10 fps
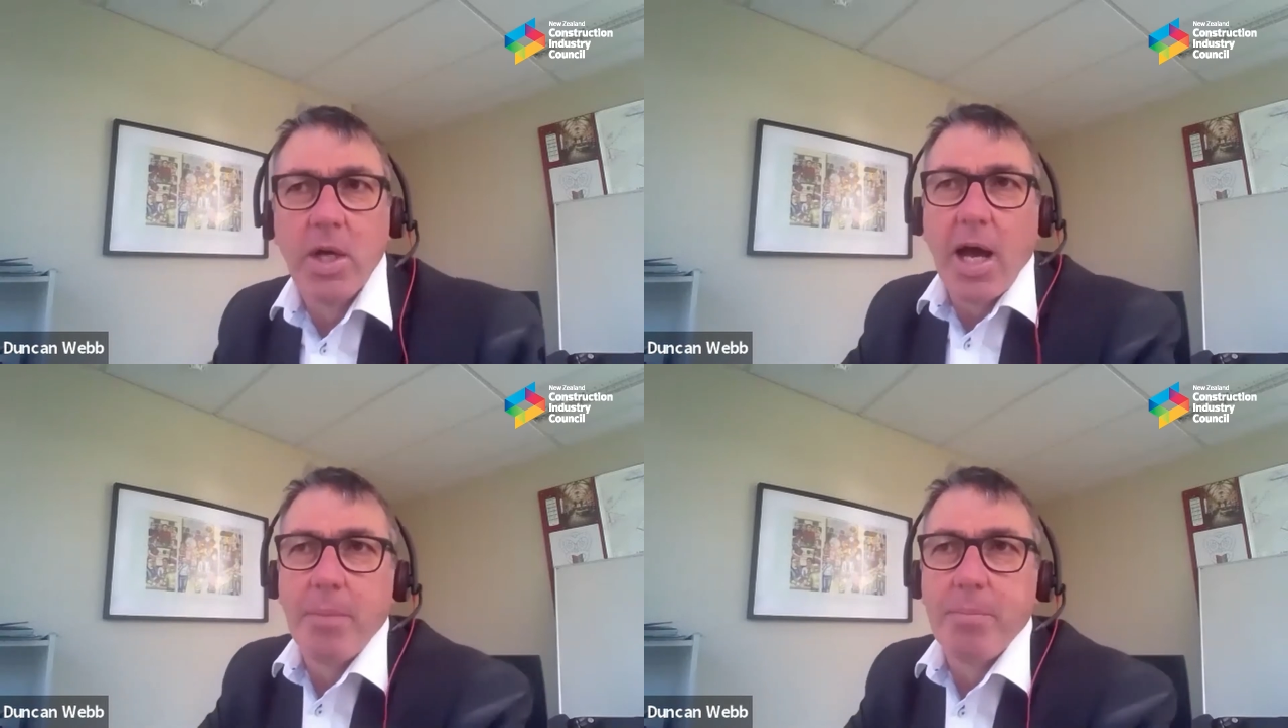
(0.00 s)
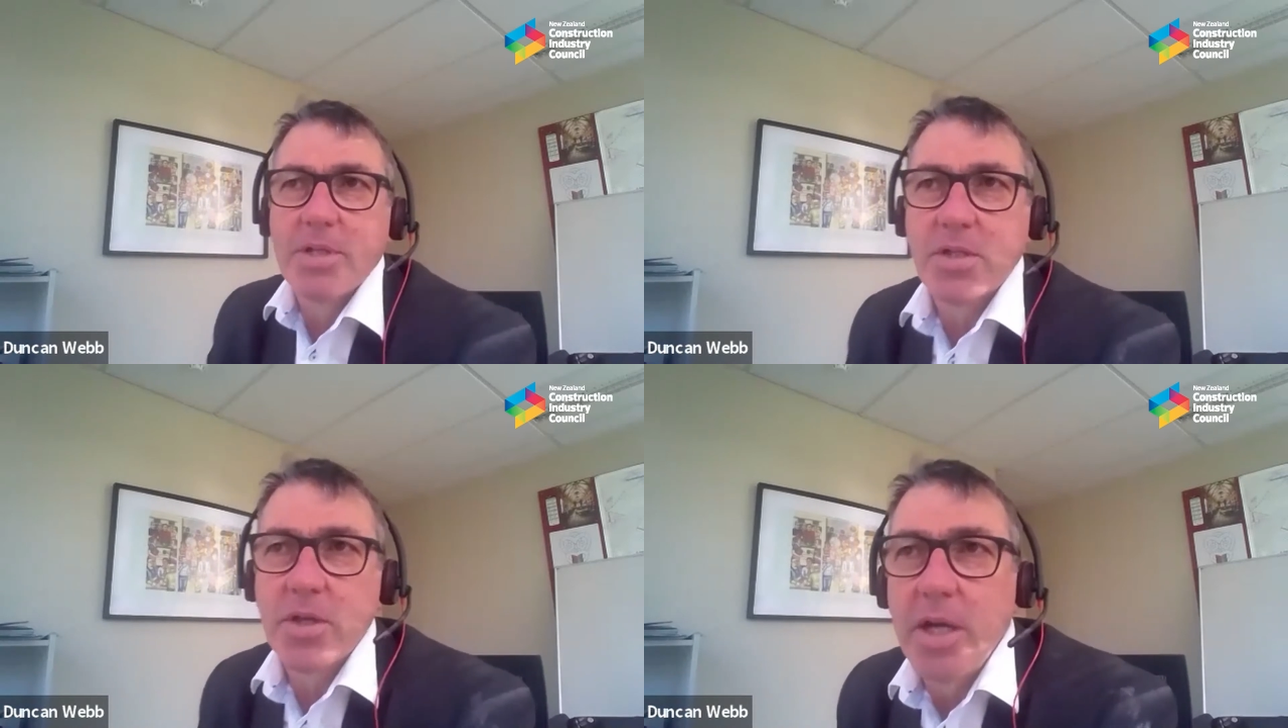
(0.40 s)
but
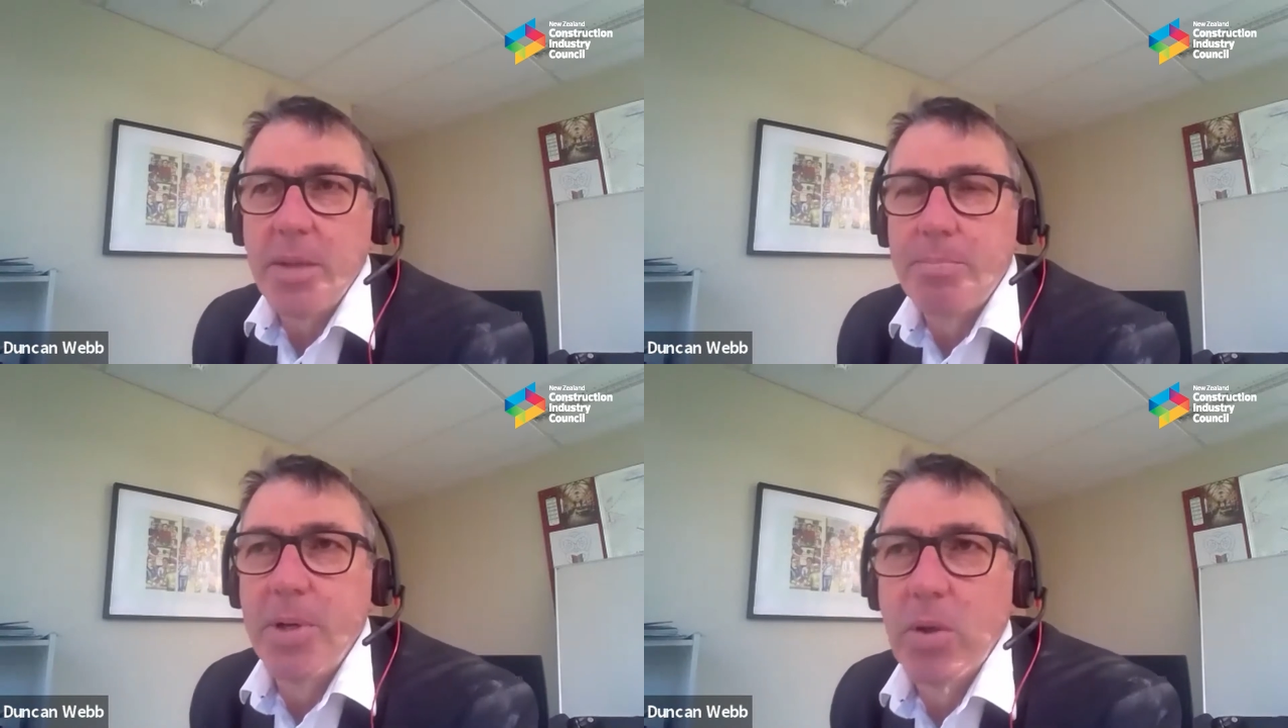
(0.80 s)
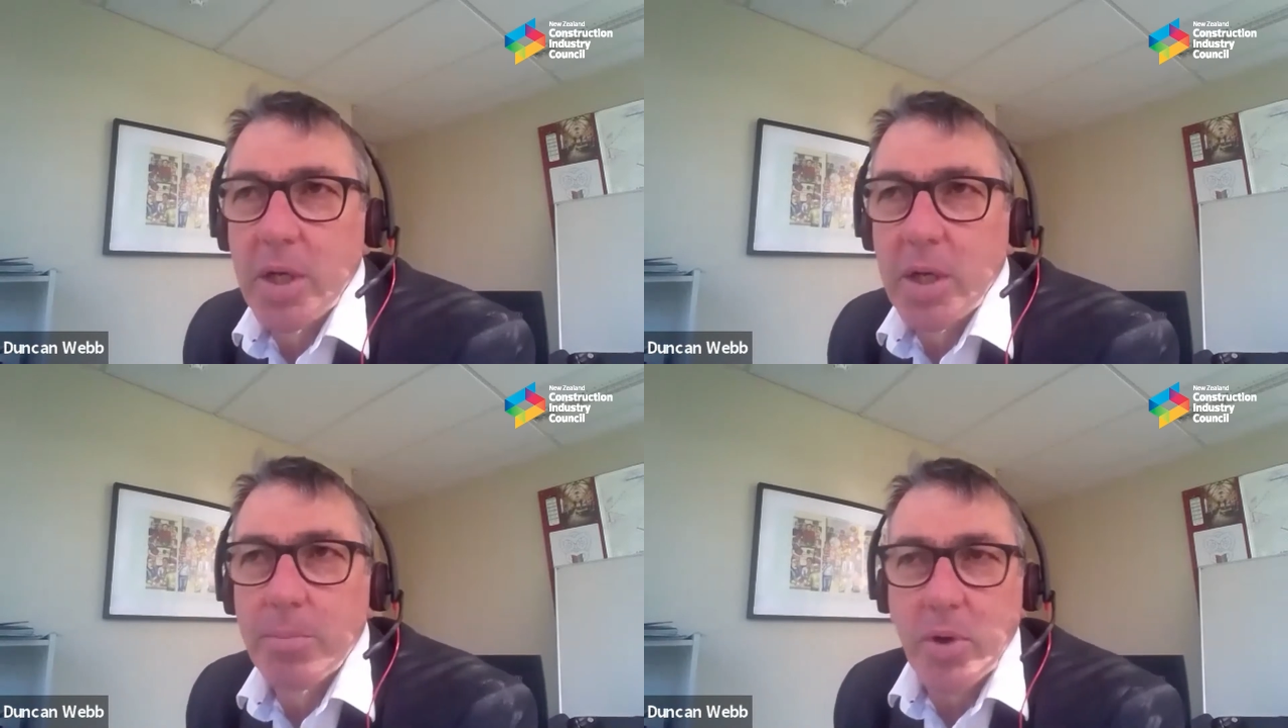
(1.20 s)
certainly
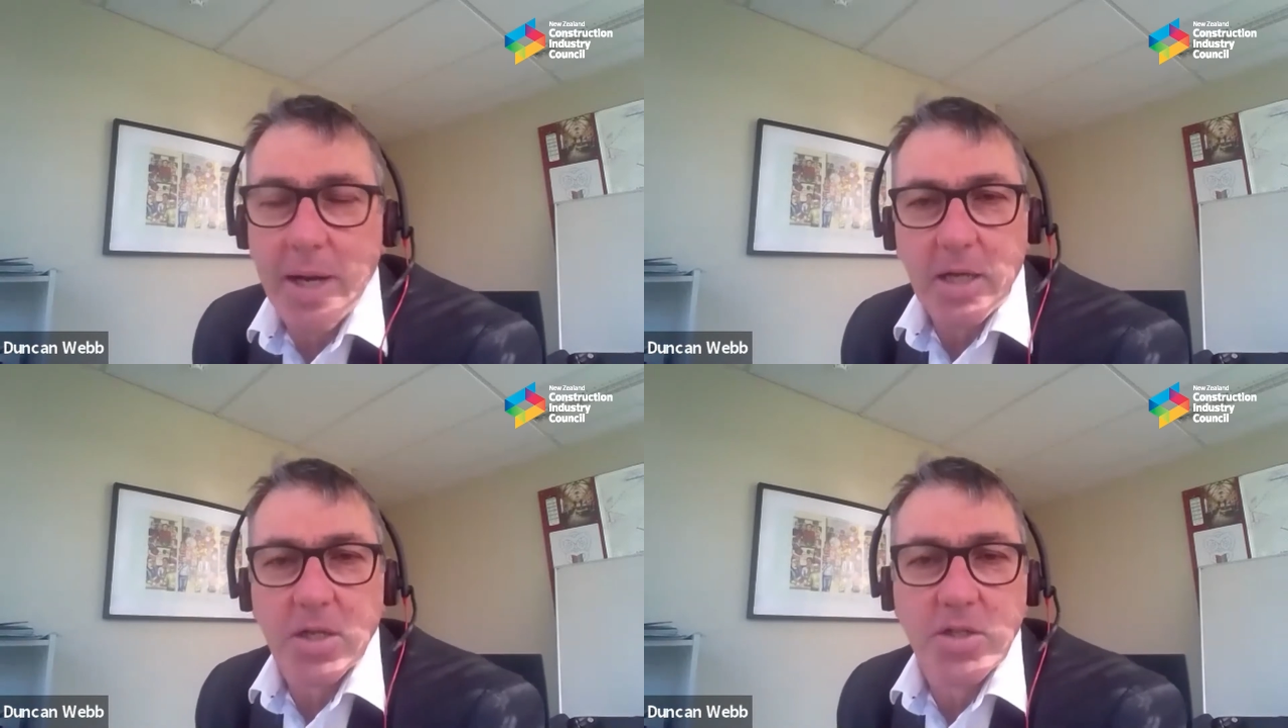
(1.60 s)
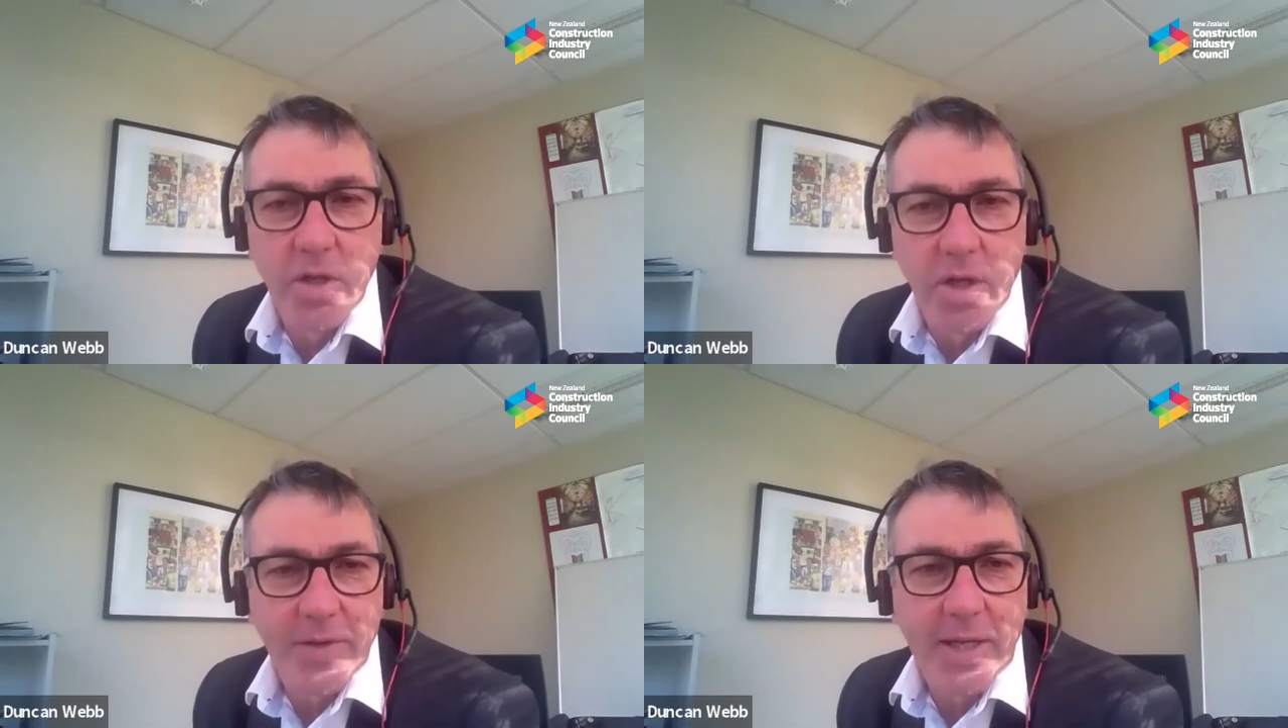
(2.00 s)
building product
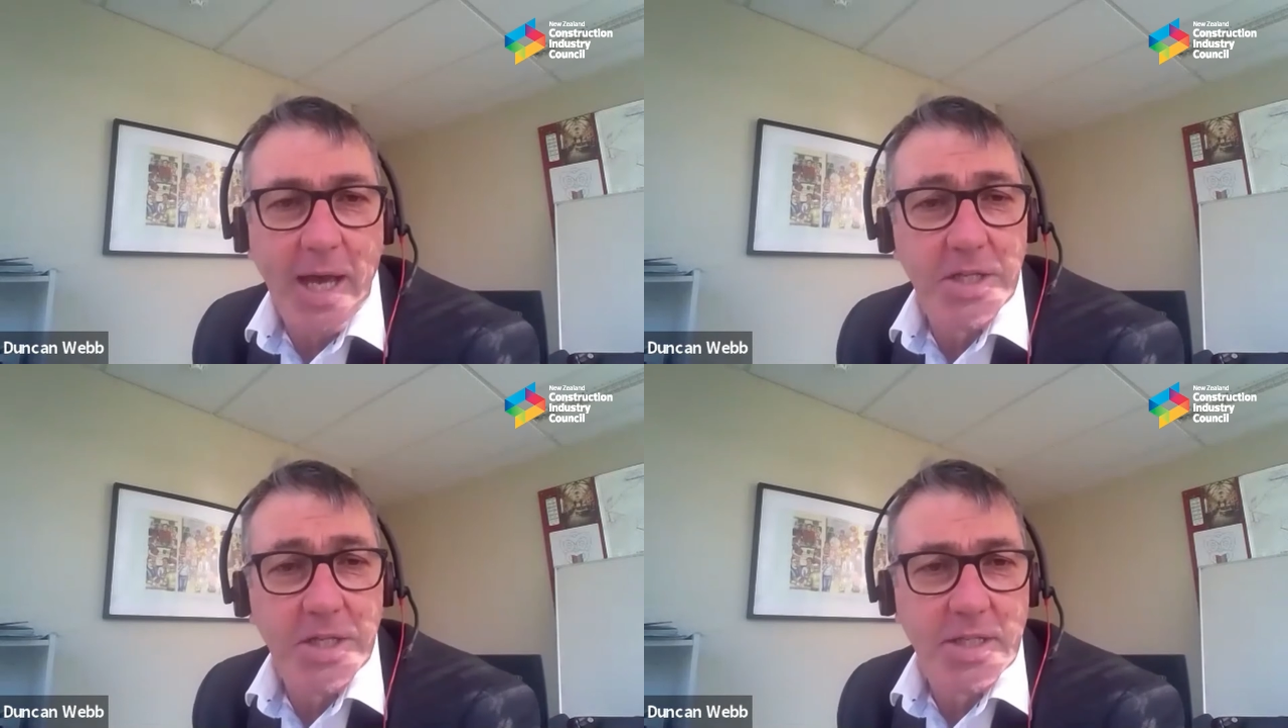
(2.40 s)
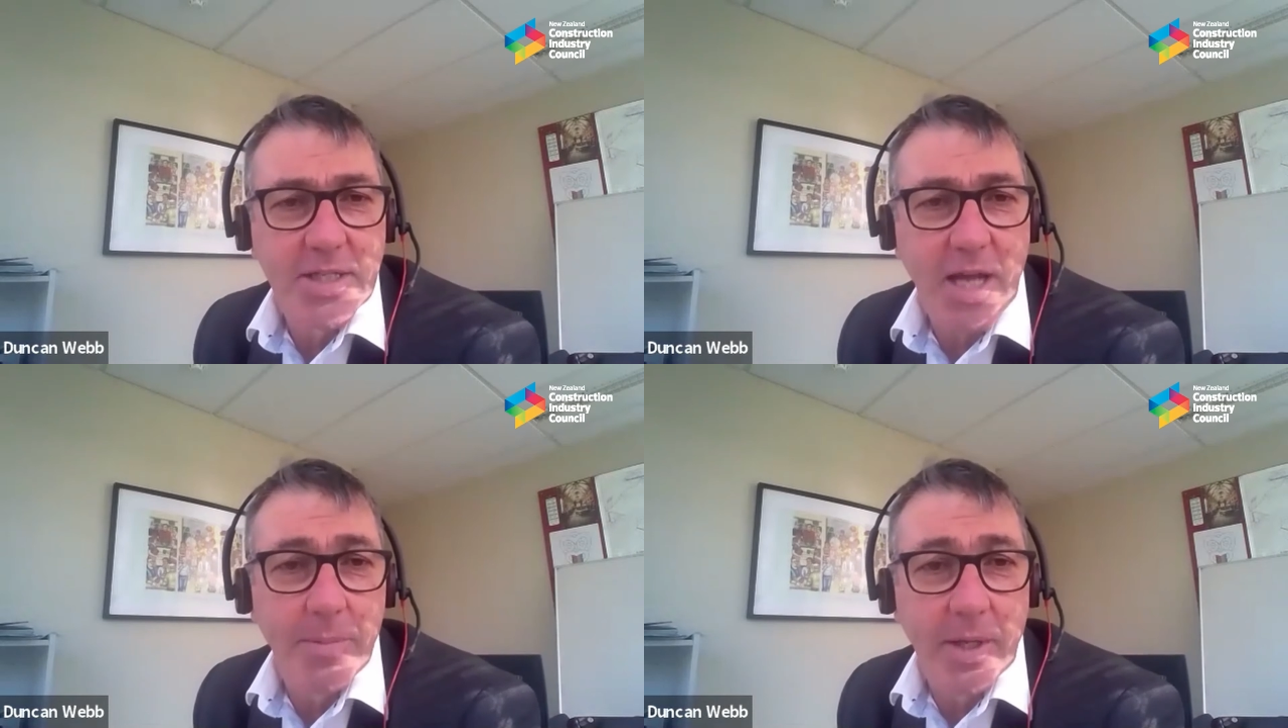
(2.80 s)
certification is
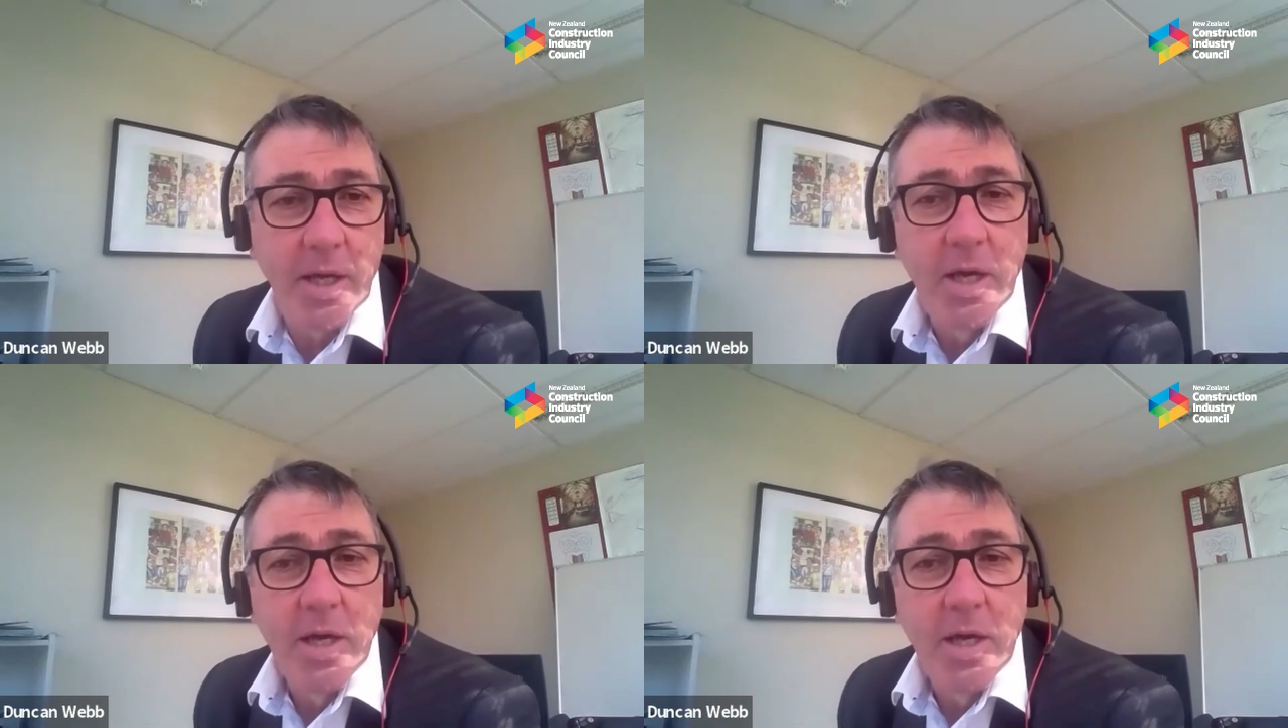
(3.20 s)
something